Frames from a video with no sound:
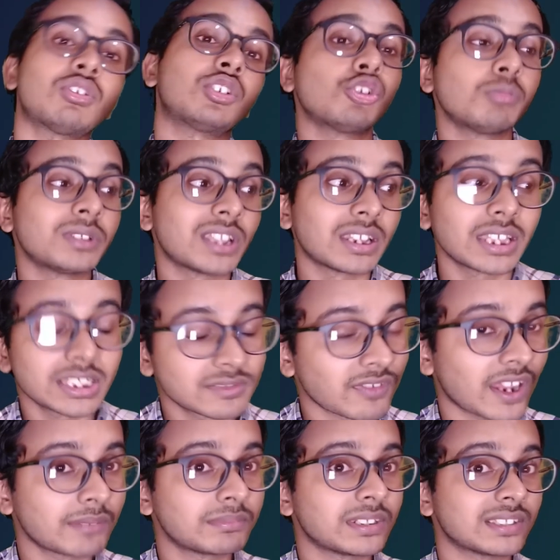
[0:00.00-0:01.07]
what will be the next
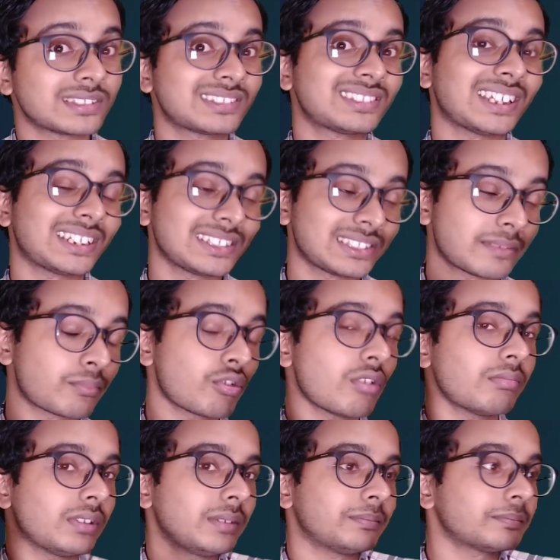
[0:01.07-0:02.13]
five days? That is a
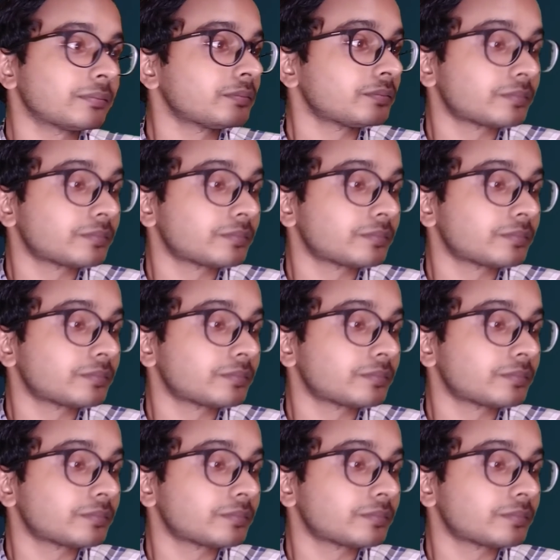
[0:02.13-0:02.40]
problem.